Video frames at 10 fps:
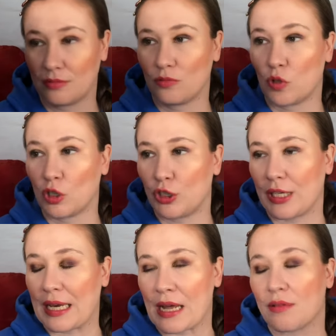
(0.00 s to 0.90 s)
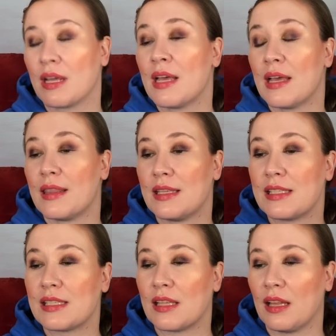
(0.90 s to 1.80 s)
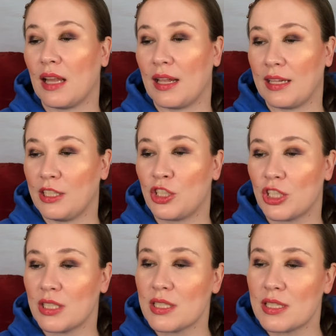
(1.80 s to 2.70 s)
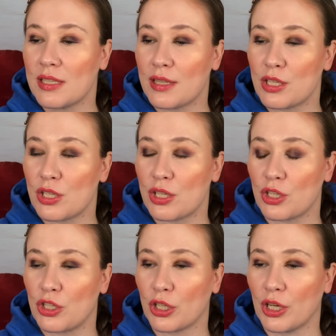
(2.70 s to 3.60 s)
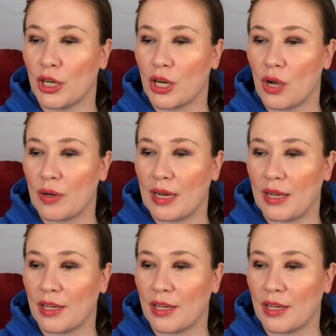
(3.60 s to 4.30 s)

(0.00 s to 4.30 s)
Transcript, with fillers: world shutting down. This is Lalicious. This is a sugar coconut